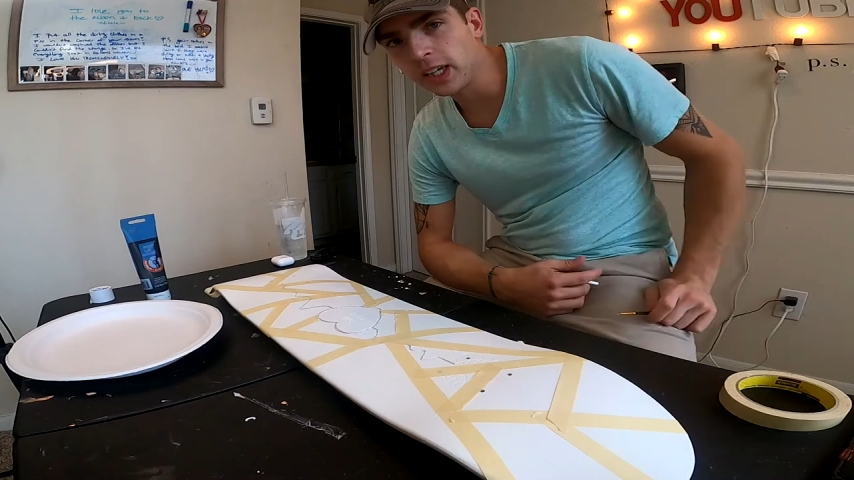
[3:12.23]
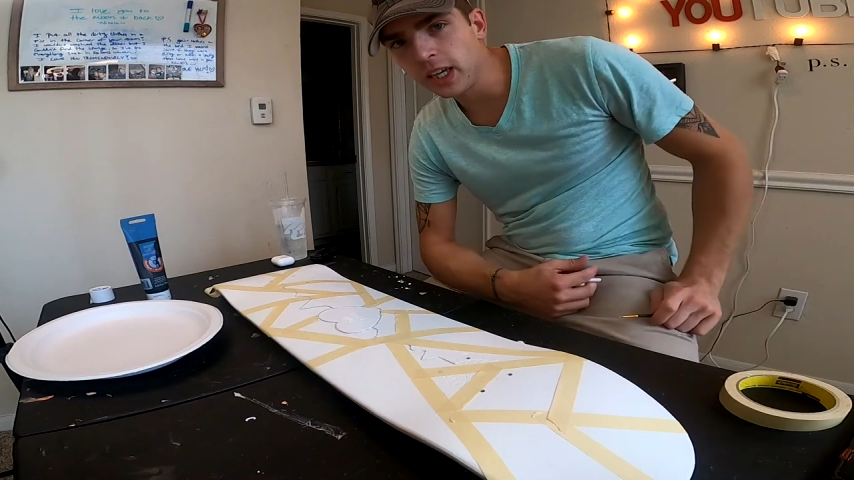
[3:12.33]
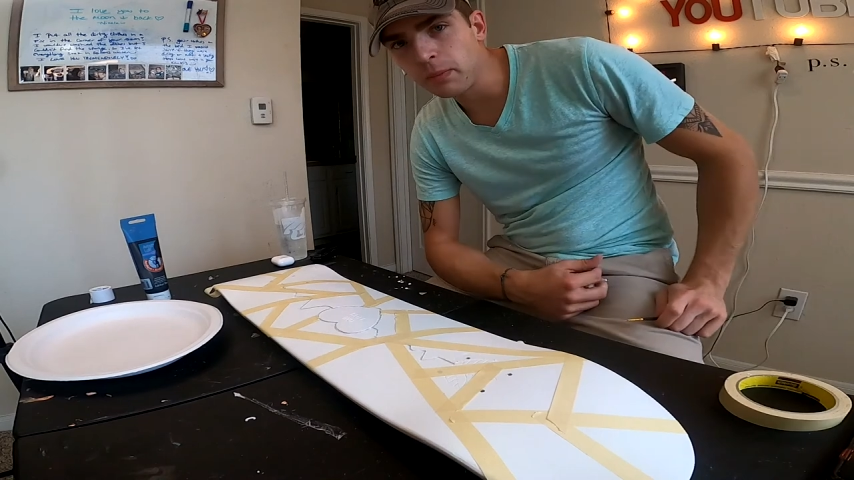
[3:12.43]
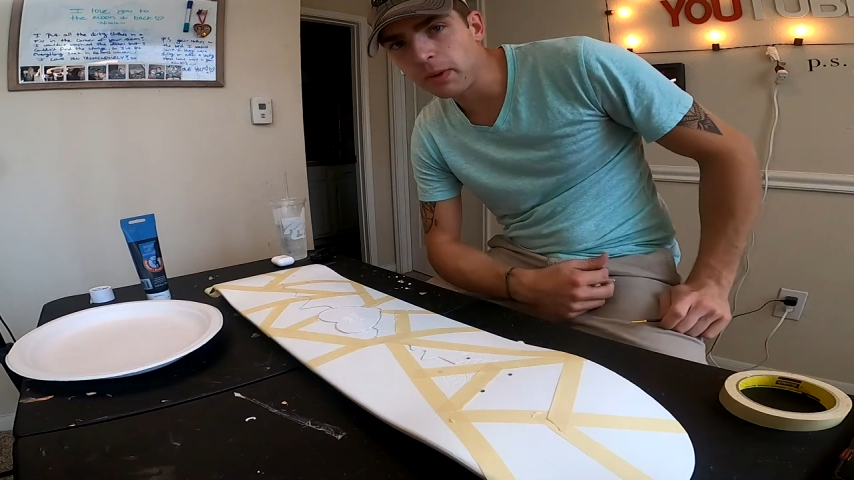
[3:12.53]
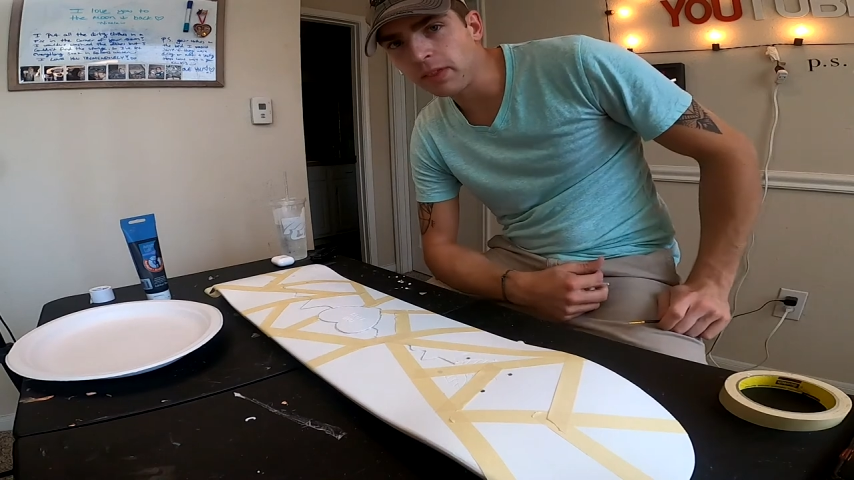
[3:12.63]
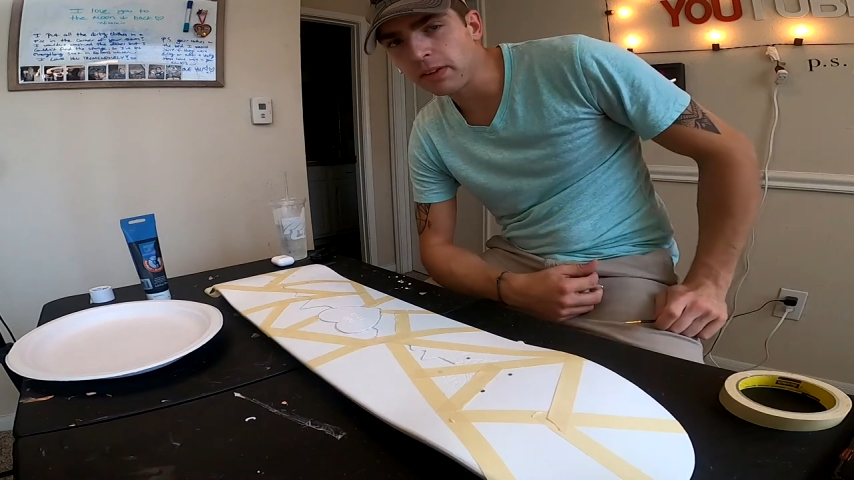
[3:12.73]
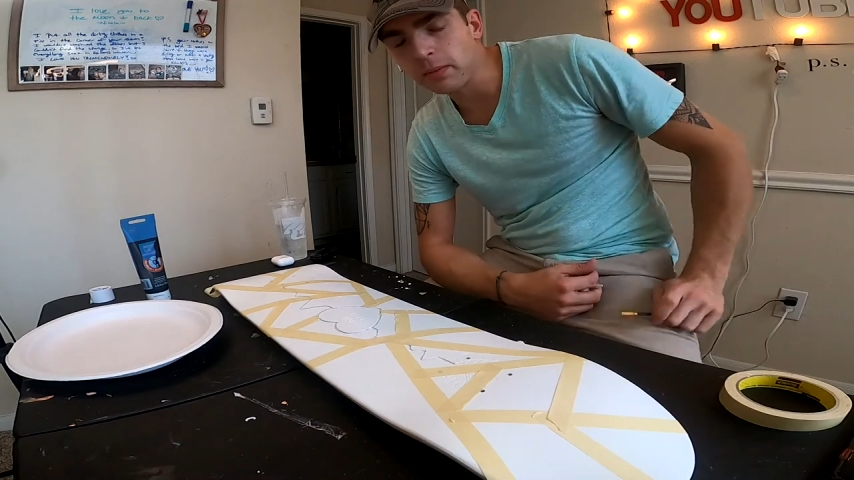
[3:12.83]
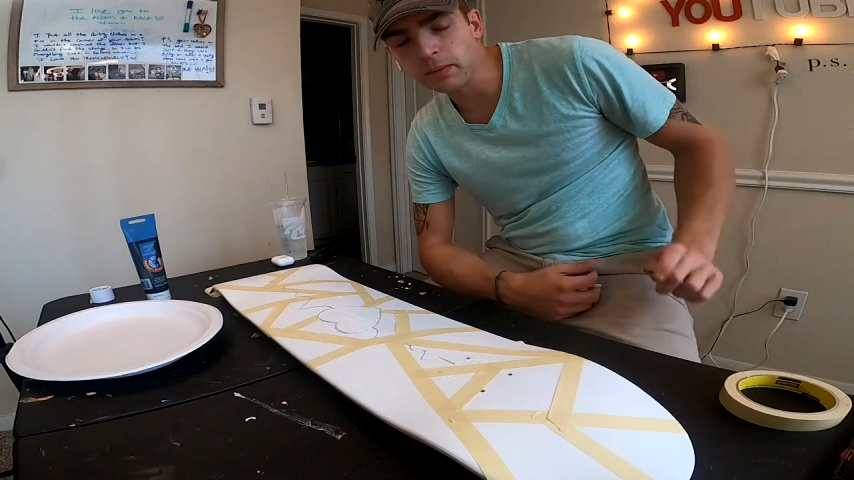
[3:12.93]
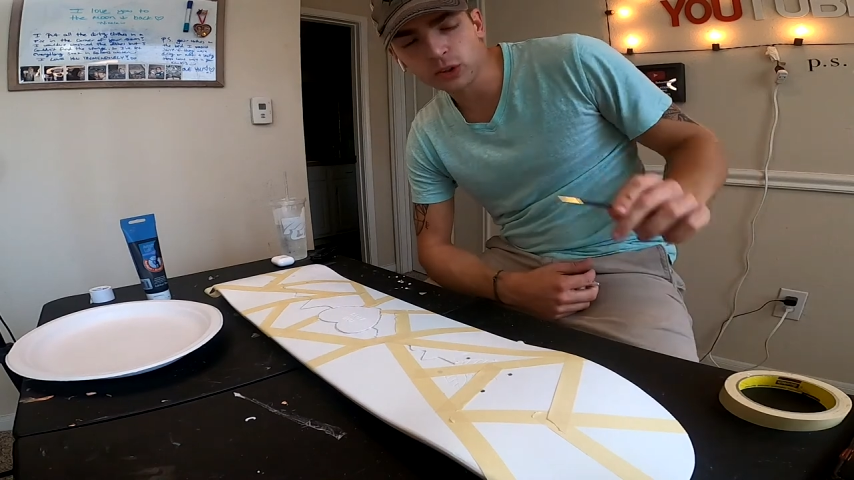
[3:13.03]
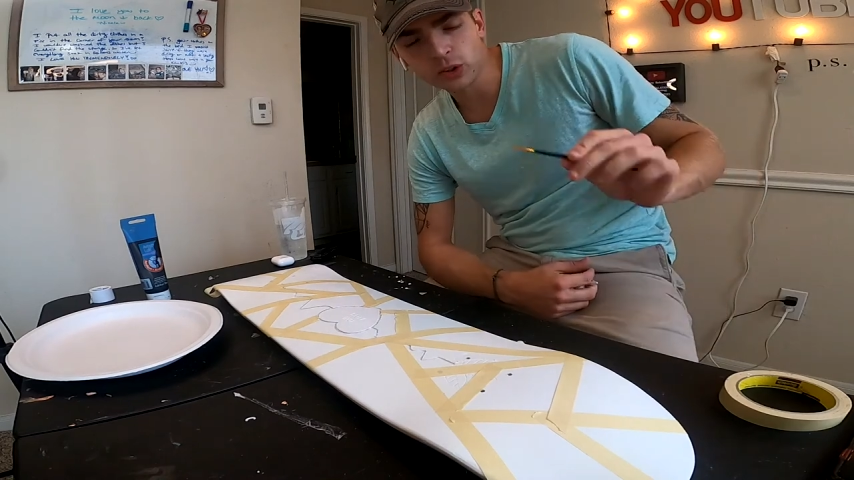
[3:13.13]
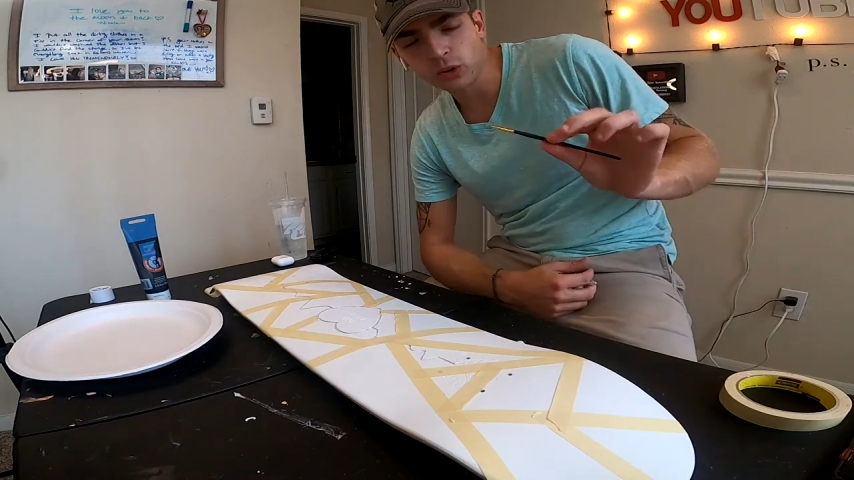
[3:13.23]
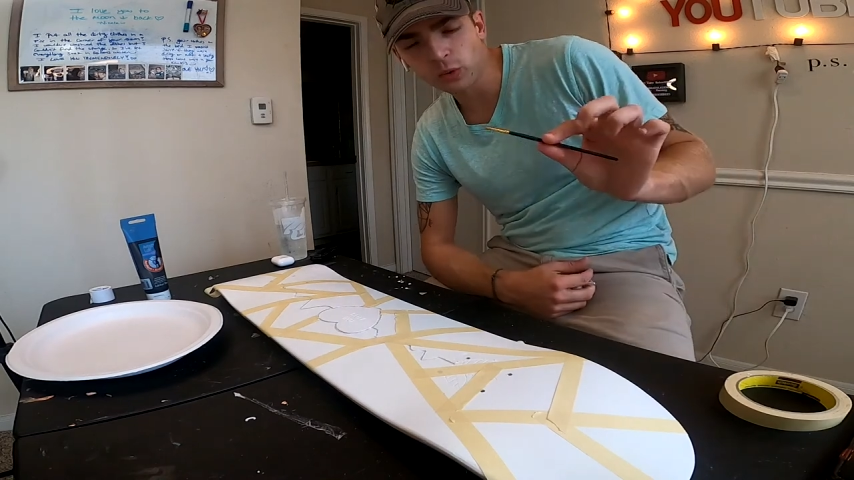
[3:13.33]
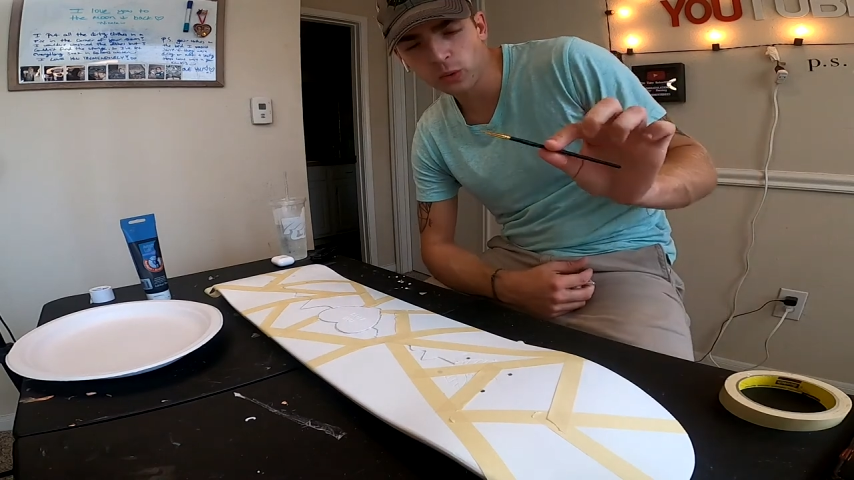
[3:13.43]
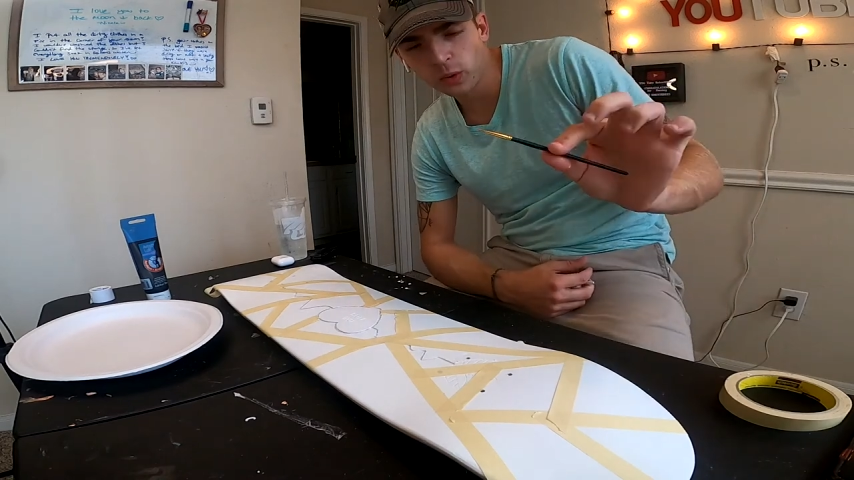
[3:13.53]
at keeping them. So we're